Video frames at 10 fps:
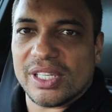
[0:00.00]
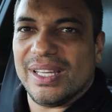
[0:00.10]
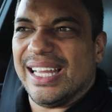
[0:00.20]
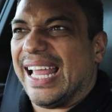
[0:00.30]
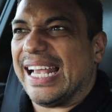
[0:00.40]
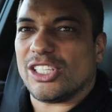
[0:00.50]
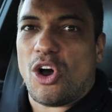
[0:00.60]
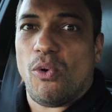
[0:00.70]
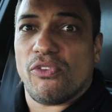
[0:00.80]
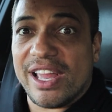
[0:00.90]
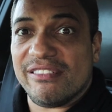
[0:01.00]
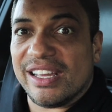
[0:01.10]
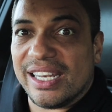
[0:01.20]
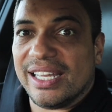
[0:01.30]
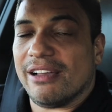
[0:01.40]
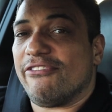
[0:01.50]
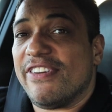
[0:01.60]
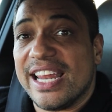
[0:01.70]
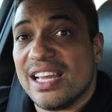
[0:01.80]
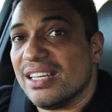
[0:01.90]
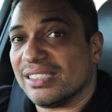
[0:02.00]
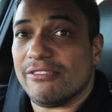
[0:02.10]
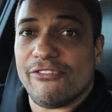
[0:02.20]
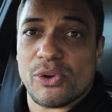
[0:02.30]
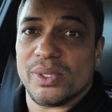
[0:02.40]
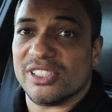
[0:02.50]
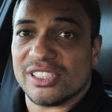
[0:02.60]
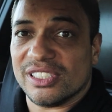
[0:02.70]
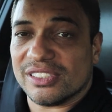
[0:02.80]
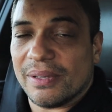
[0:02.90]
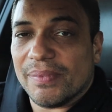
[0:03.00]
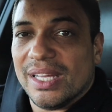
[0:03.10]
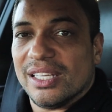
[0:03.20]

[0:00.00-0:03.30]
So it's the whole thing really, affiliates, influencers.